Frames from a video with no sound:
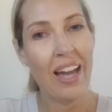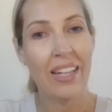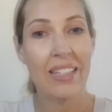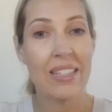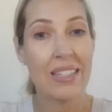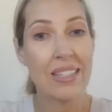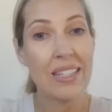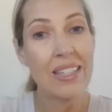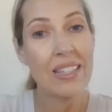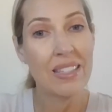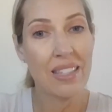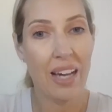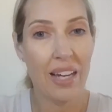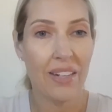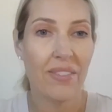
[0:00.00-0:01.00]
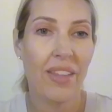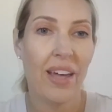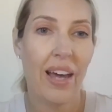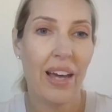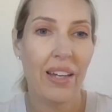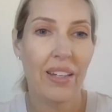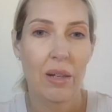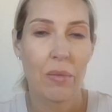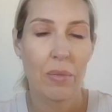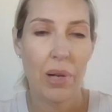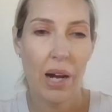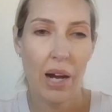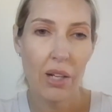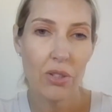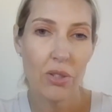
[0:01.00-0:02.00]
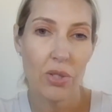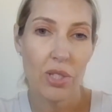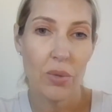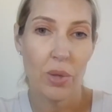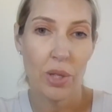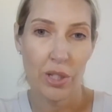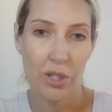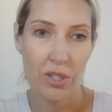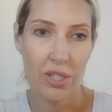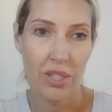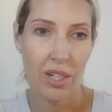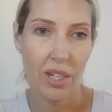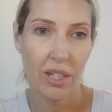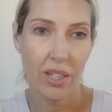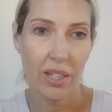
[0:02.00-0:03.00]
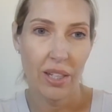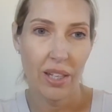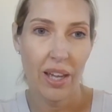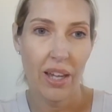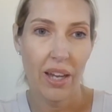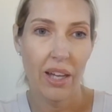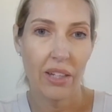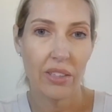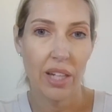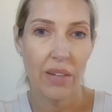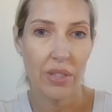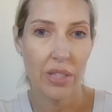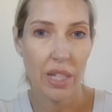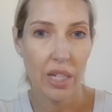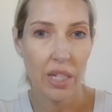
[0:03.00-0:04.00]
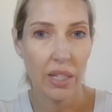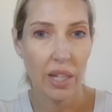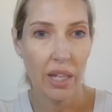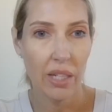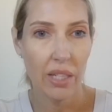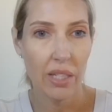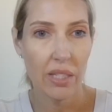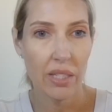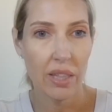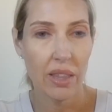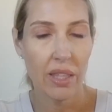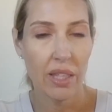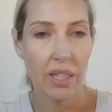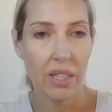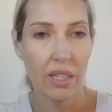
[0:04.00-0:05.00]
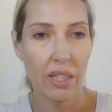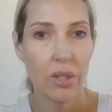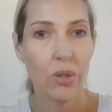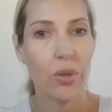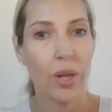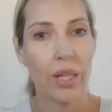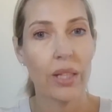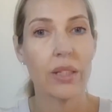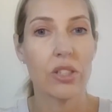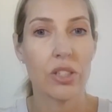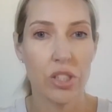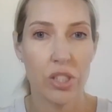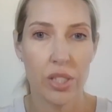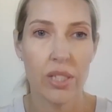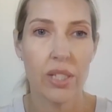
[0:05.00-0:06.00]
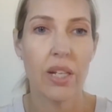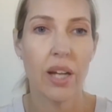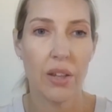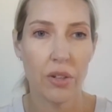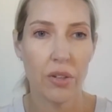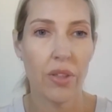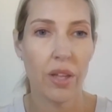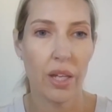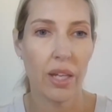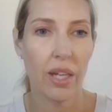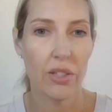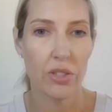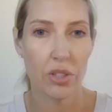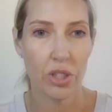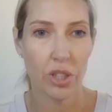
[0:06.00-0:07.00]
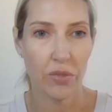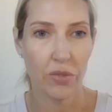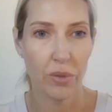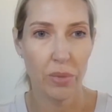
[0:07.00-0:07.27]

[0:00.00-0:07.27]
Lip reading: I can see the side of that, but I also see where you're sitting and how devastating that is to think, "Oh, great, this just is another thing cancer took from